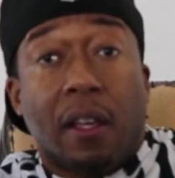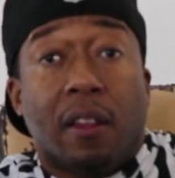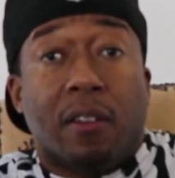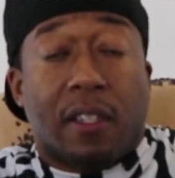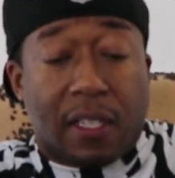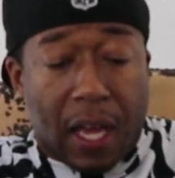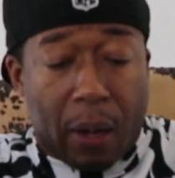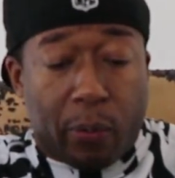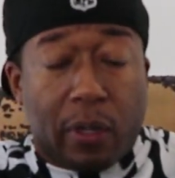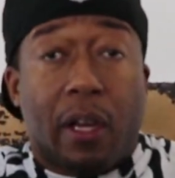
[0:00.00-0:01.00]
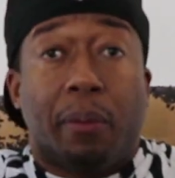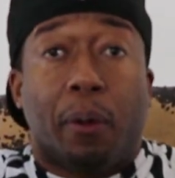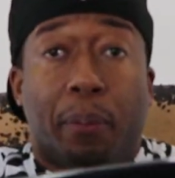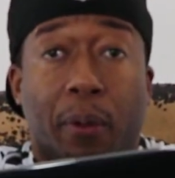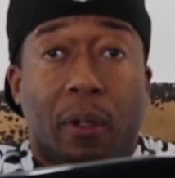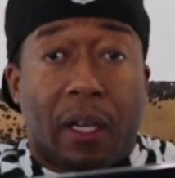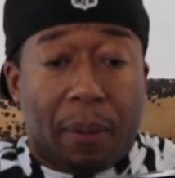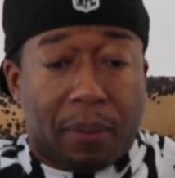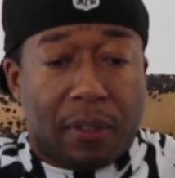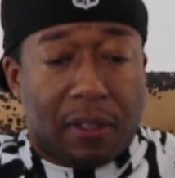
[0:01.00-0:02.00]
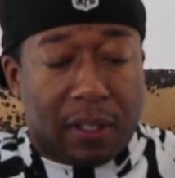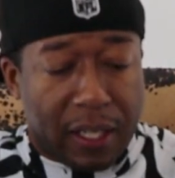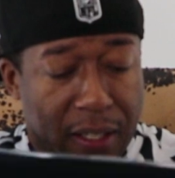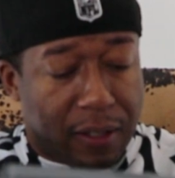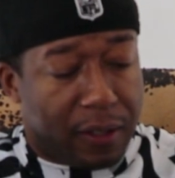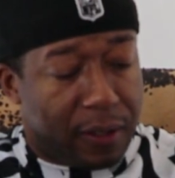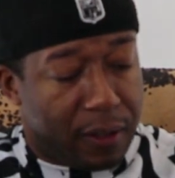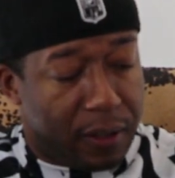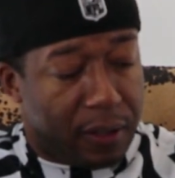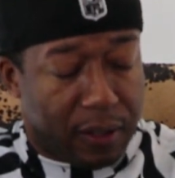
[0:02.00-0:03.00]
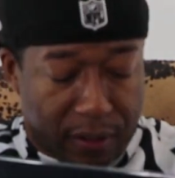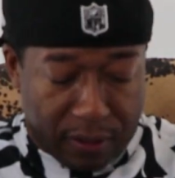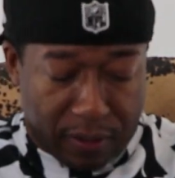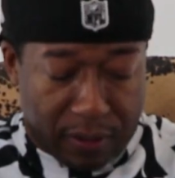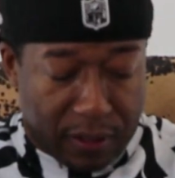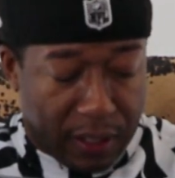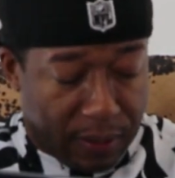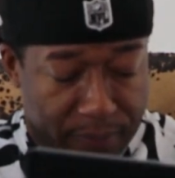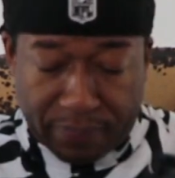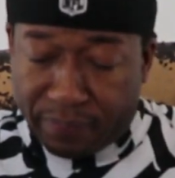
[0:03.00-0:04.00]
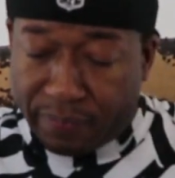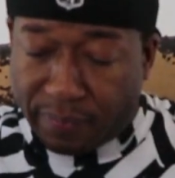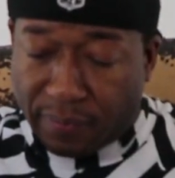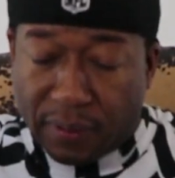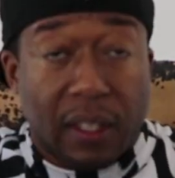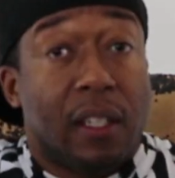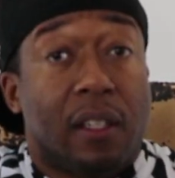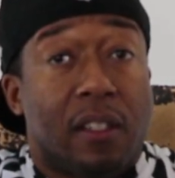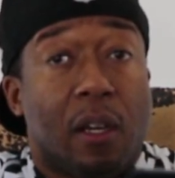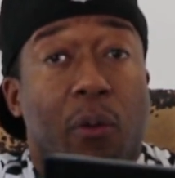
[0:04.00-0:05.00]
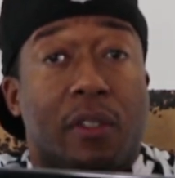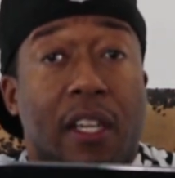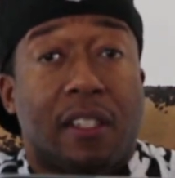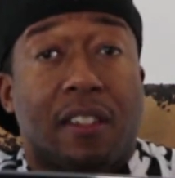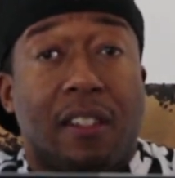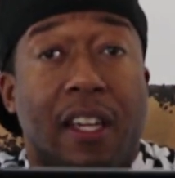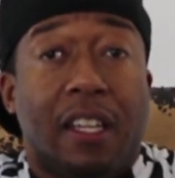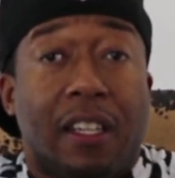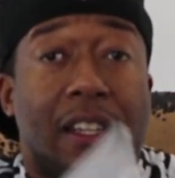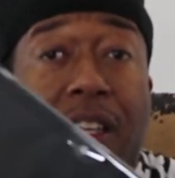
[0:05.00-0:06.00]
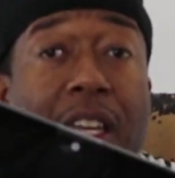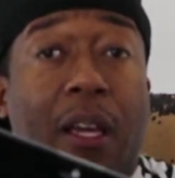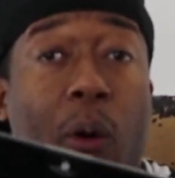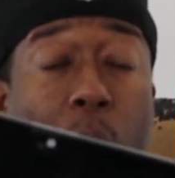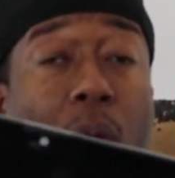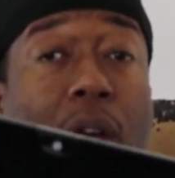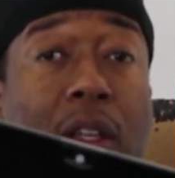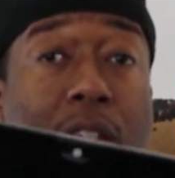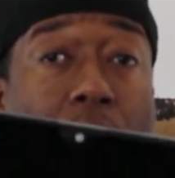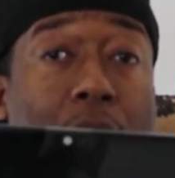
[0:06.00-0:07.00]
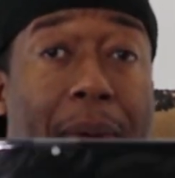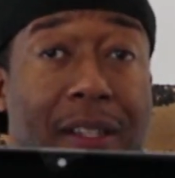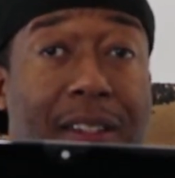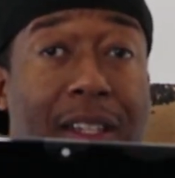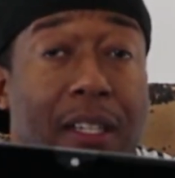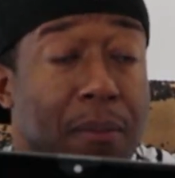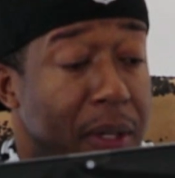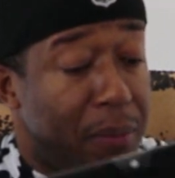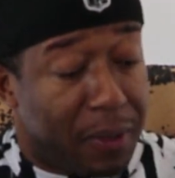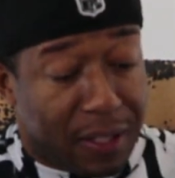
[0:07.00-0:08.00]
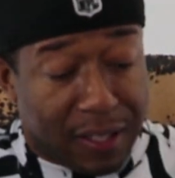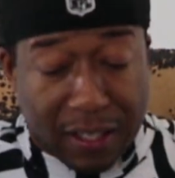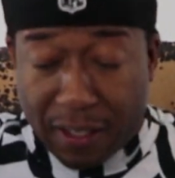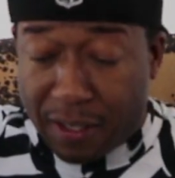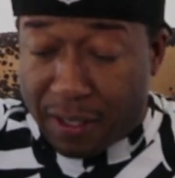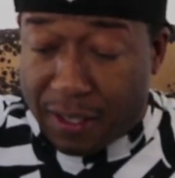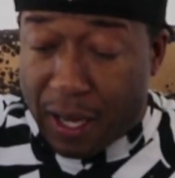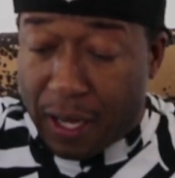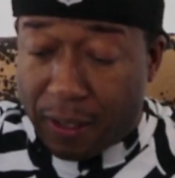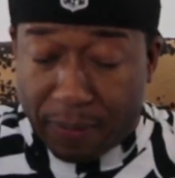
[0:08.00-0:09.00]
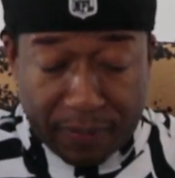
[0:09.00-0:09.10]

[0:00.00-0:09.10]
There's a tab where you're able to pull out the slate. Okay, so we'll take the slate. We're going to talk about the slate in a minute, but let's set this aside.